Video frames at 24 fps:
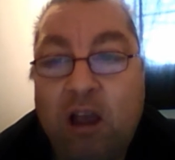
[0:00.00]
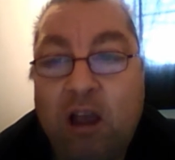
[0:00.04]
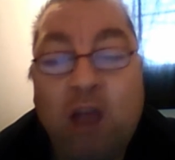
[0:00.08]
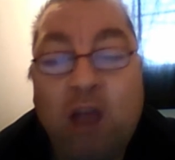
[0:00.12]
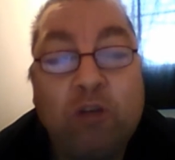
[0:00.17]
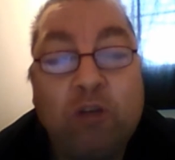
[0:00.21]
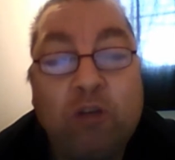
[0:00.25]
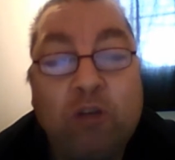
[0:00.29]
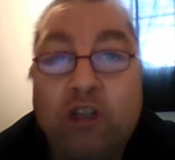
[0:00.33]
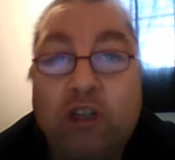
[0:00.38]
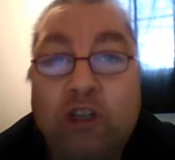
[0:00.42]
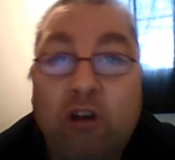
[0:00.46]

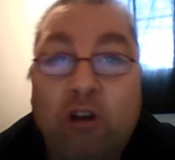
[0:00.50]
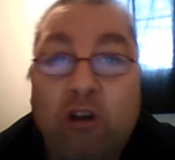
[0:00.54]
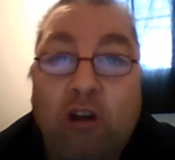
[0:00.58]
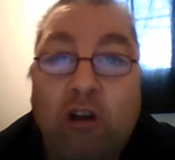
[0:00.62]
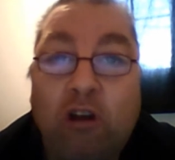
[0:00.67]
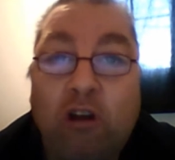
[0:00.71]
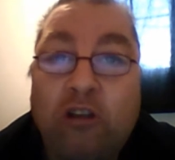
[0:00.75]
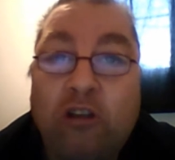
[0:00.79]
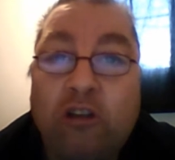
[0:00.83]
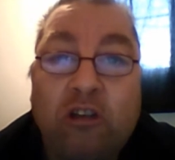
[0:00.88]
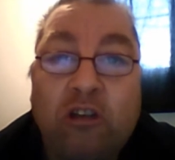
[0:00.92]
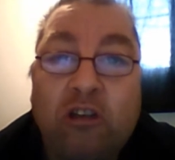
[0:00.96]
I was
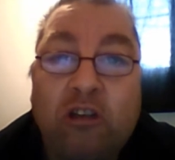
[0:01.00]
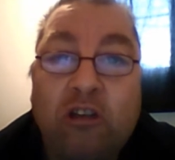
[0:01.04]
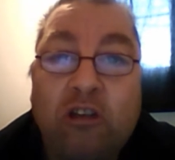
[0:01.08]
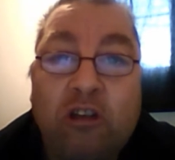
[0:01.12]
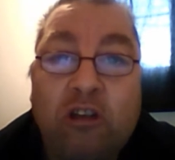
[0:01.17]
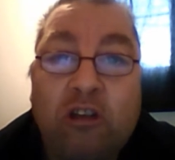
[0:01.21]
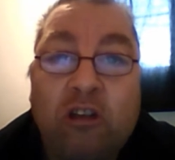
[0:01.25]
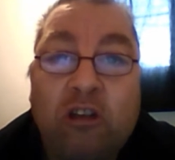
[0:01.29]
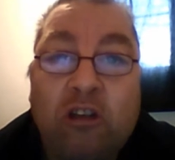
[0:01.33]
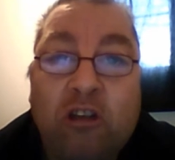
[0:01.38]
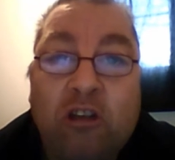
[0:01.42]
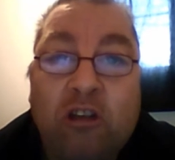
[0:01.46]
shocked.
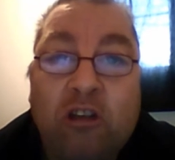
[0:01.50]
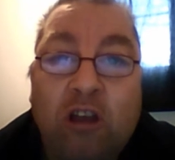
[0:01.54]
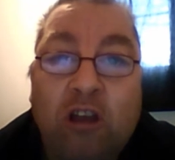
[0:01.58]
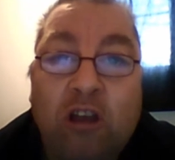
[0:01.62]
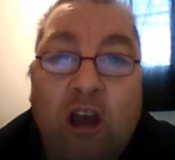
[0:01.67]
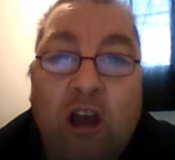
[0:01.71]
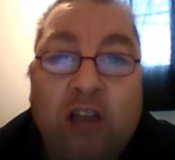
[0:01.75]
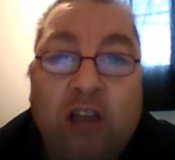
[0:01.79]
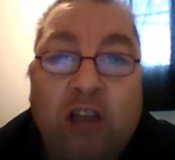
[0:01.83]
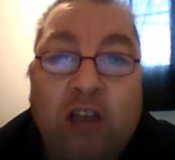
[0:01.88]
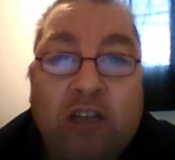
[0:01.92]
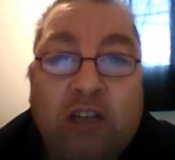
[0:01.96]

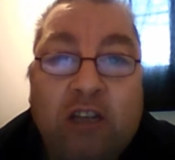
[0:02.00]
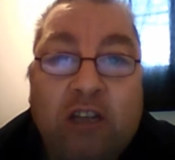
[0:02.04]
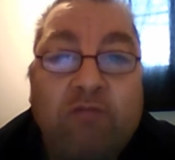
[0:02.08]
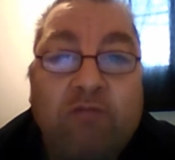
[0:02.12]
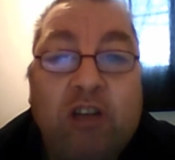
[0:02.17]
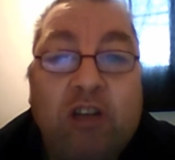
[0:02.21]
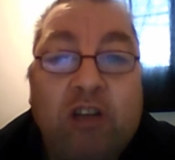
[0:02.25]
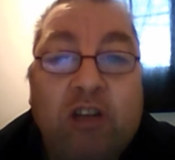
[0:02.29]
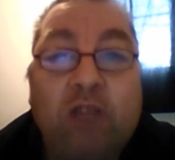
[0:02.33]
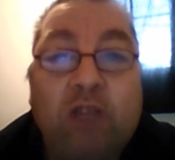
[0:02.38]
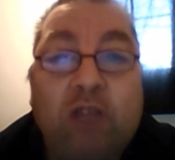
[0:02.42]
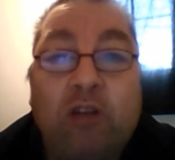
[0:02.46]
I
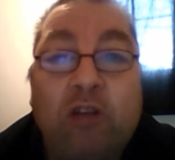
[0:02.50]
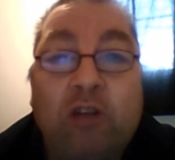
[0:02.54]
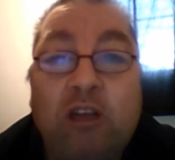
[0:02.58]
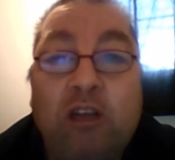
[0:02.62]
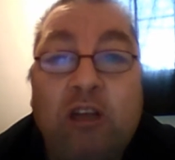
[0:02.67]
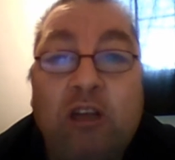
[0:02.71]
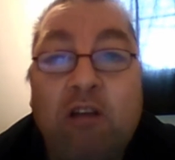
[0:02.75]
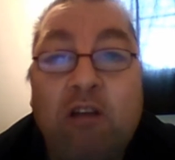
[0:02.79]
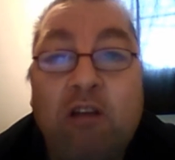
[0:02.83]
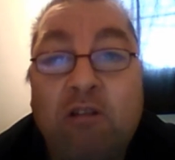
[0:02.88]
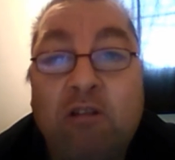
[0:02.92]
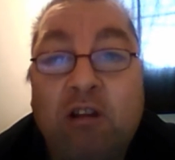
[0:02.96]
didn't really want to
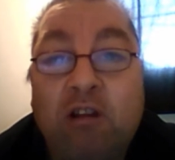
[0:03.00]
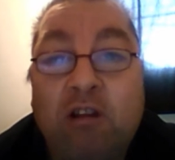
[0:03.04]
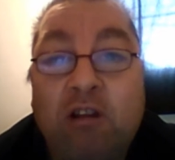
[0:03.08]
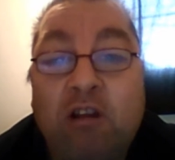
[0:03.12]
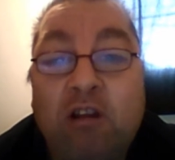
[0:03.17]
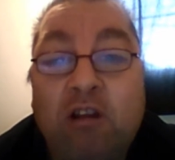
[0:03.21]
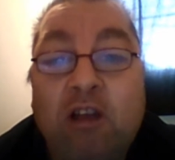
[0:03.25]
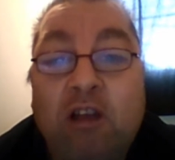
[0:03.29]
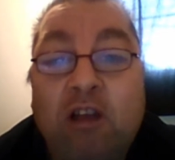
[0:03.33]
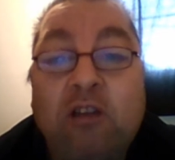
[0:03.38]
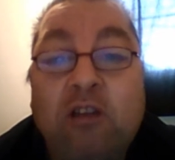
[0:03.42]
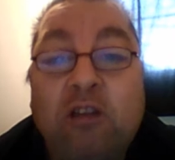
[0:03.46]
go,
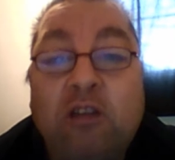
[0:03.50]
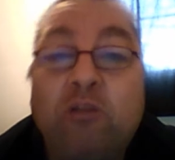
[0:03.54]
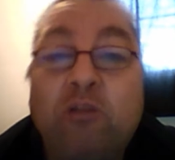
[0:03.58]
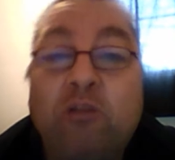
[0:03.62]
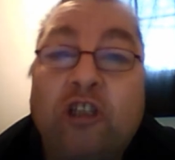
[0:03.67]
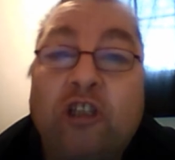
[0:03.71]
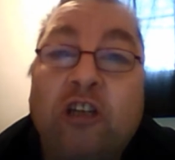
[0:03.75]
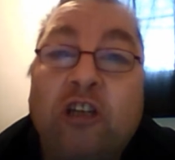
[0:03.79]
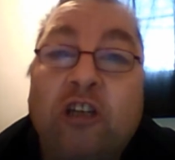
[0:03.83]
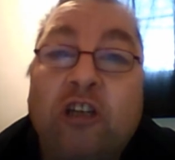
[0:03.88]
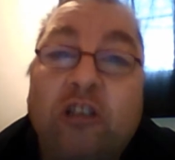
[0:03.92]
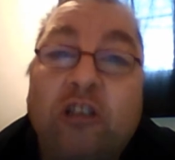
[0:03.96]
as I
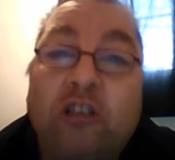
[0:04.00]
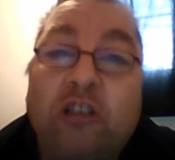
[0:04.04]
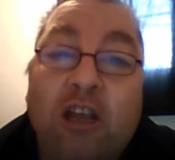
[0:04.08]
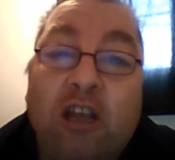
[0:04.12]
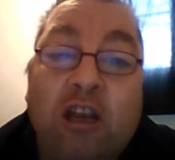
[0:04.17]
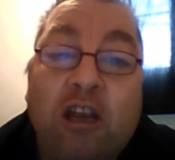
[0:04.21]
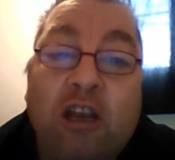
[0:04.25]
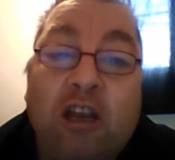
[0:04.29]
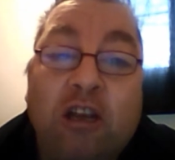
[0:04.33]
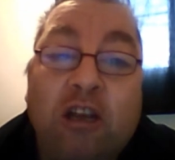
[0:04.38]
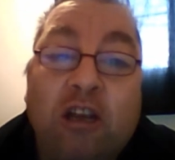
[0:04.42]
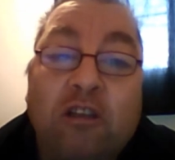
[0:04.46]
was shit
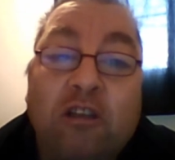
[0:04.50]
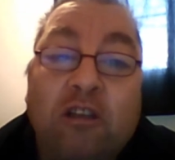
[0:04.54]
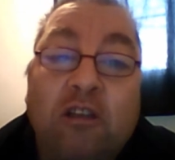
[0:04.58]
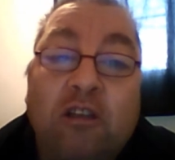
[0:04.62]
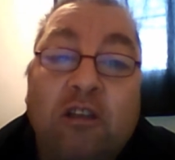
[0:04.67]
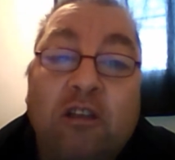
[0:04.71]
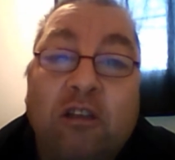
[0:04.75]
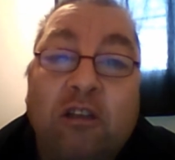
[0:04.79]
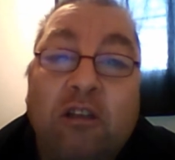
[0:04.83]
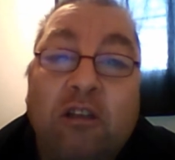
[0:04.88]
scared.